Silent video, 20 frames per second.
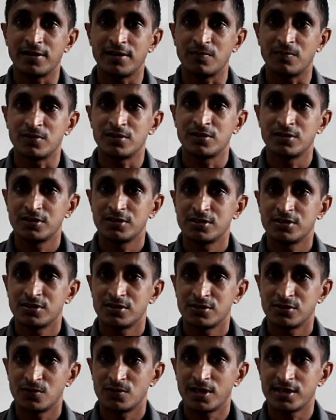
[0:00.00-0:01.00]
him.
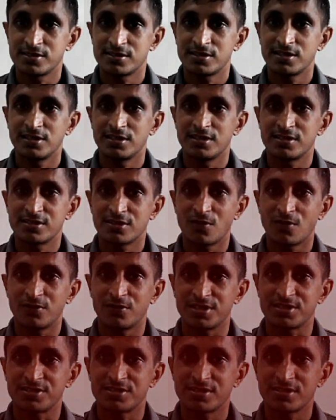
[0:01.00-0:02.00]
You can see this
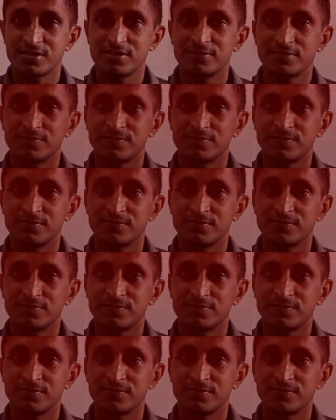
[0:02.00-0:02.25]
quotation.